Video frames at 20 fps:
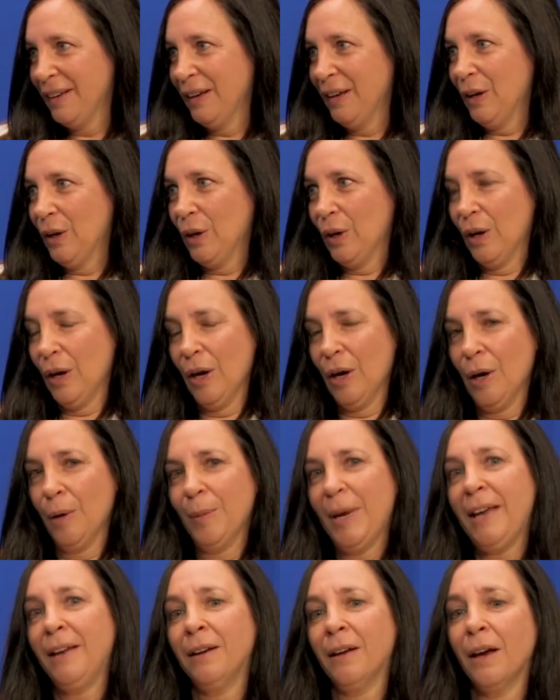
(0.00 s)
Wow.
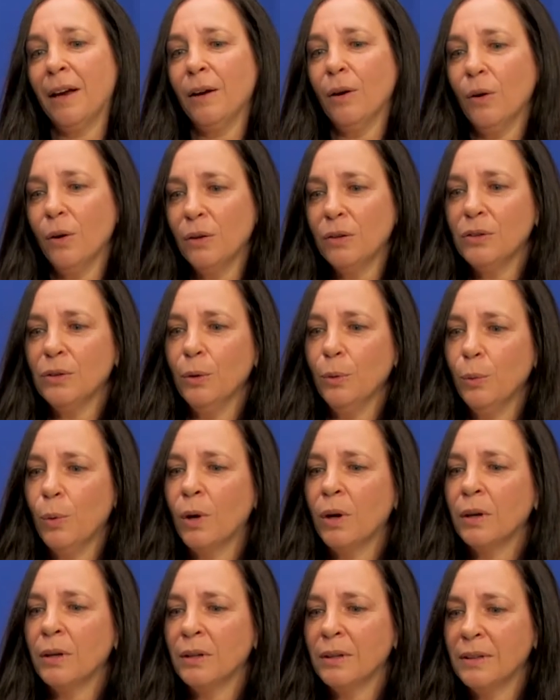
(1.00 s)
Um, and I also
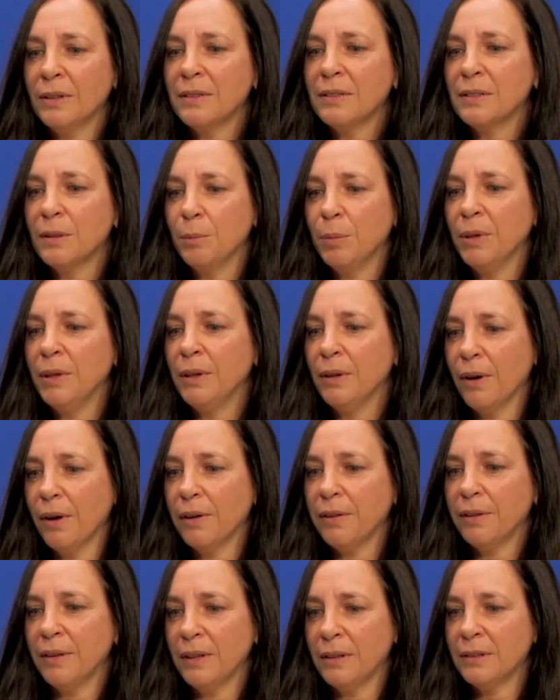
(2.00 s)
wanted it to be
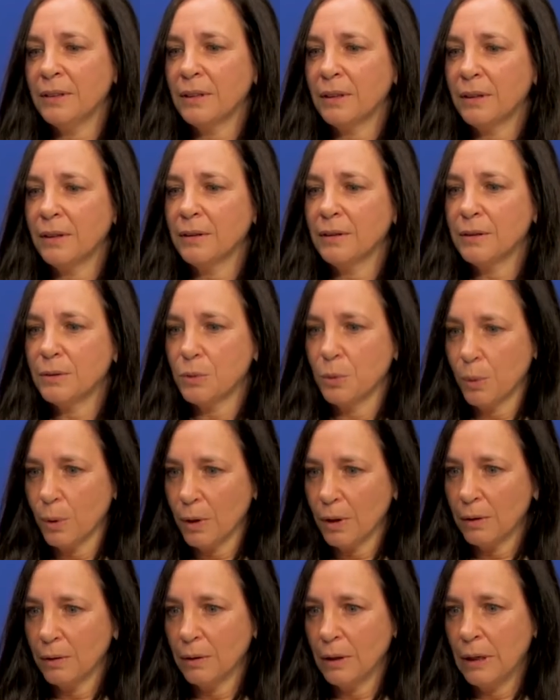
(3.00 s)
authentic
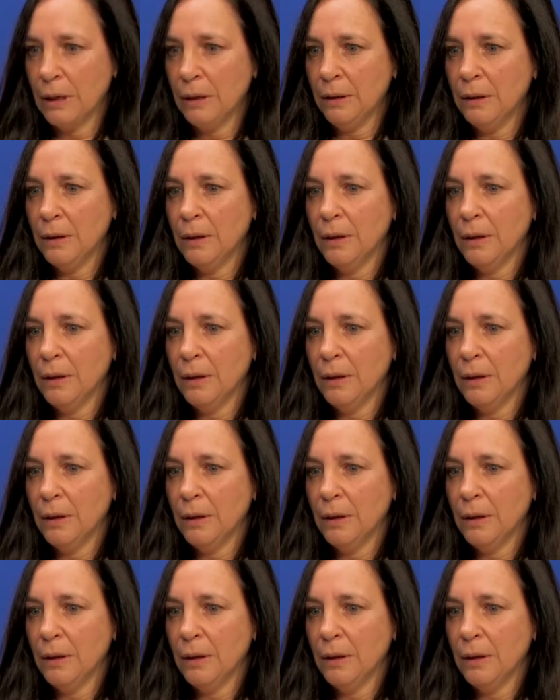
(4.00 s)
historically.